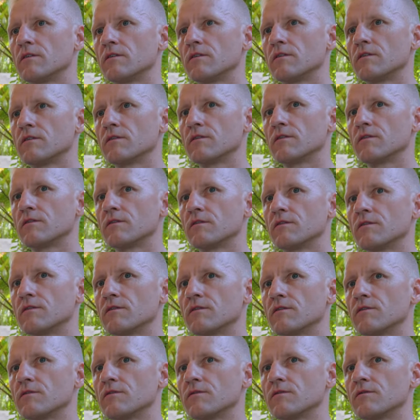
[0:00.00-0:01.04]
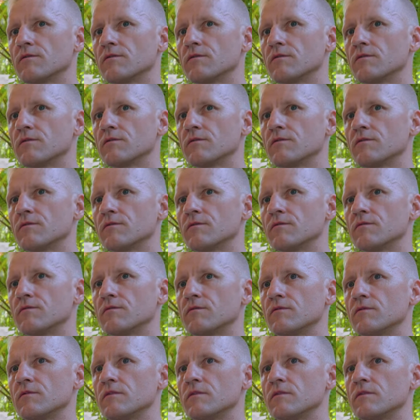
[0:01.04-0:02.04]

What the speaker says: (silent)